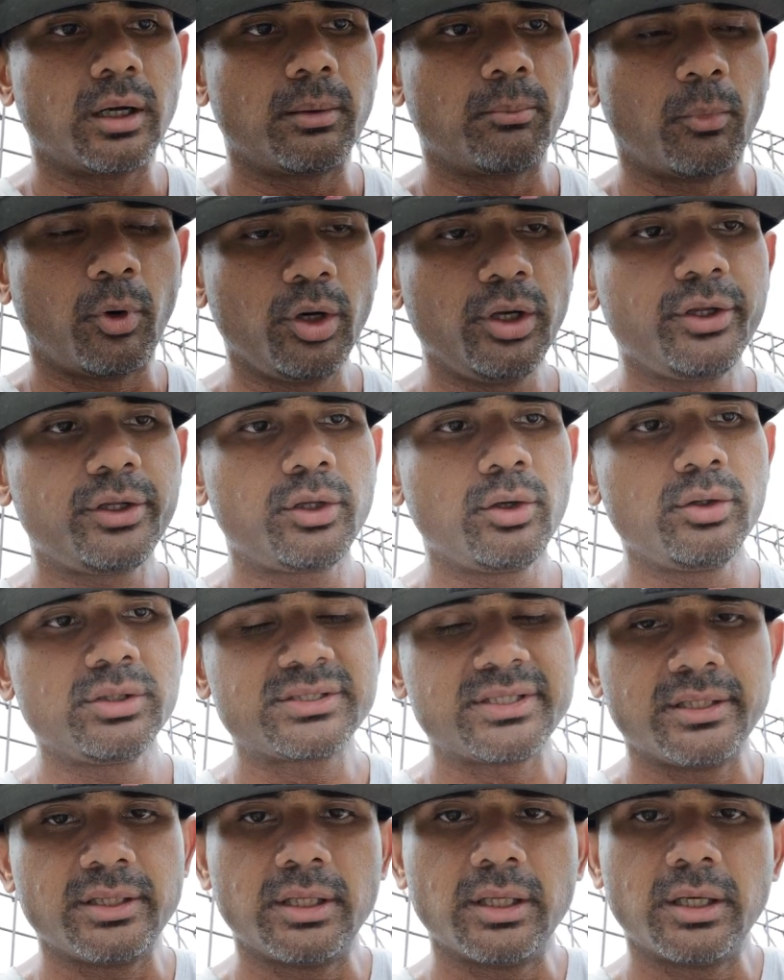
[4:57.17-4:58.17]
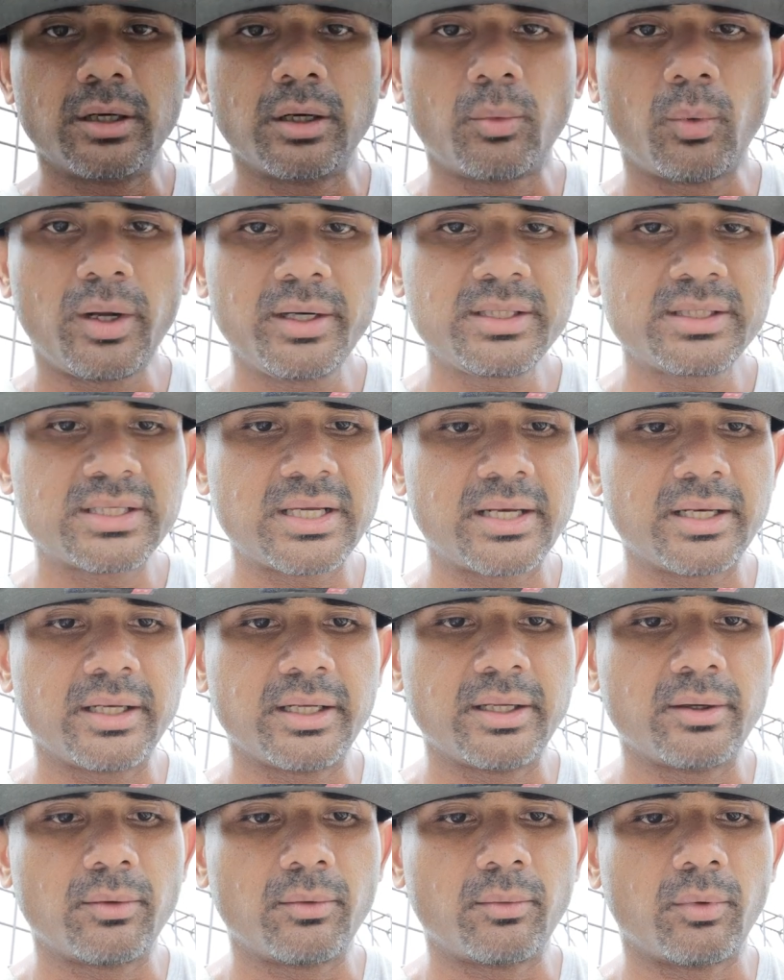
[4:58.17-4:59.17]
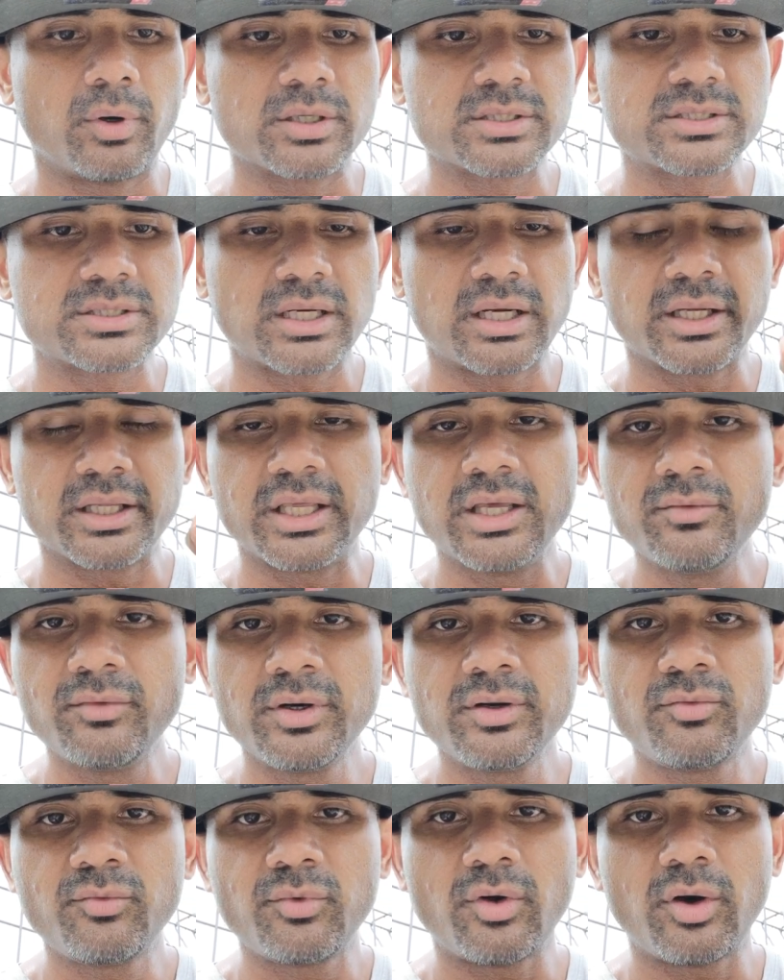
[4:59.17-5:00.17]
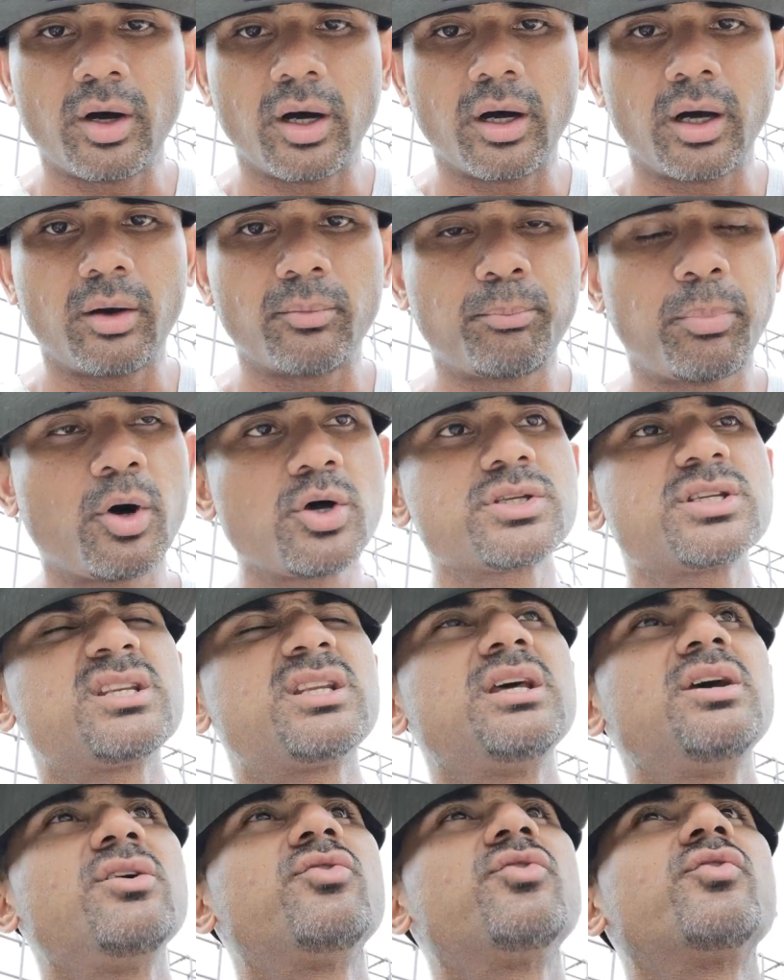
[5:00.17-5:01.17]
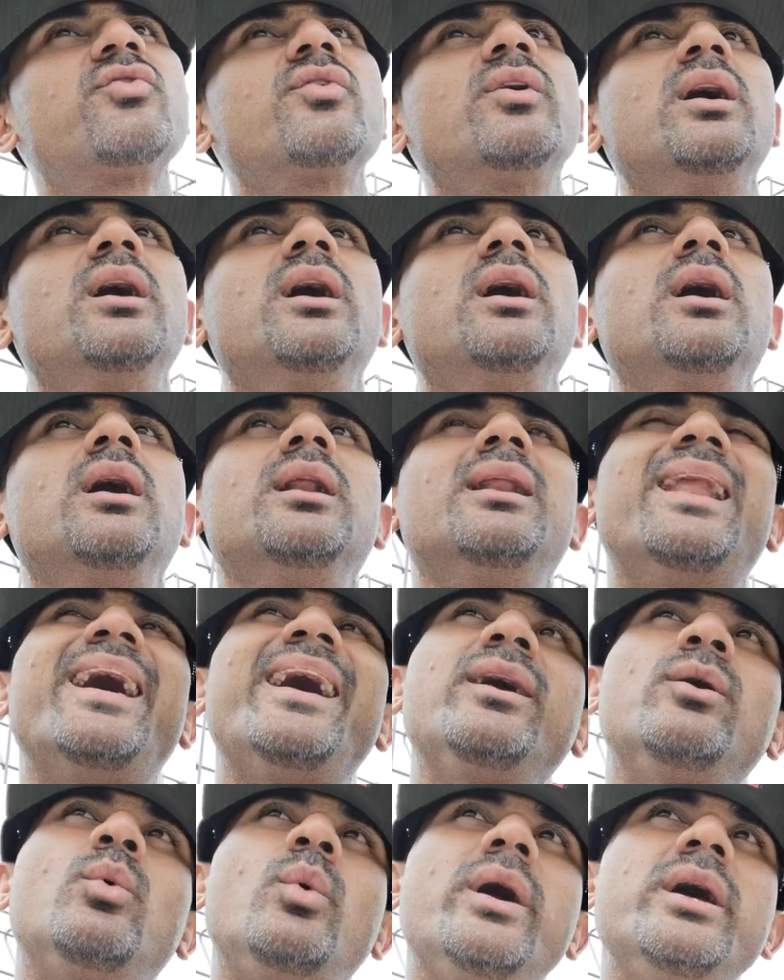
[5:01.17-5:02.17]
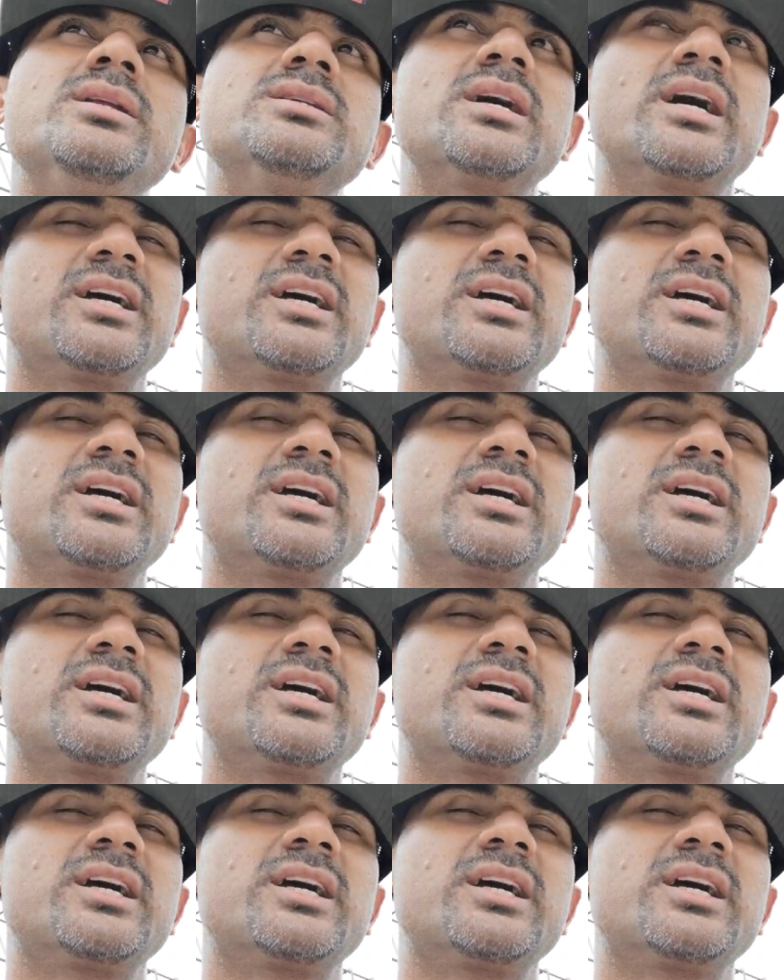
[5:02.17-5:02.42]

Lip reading: molecules in the ones that was given positive language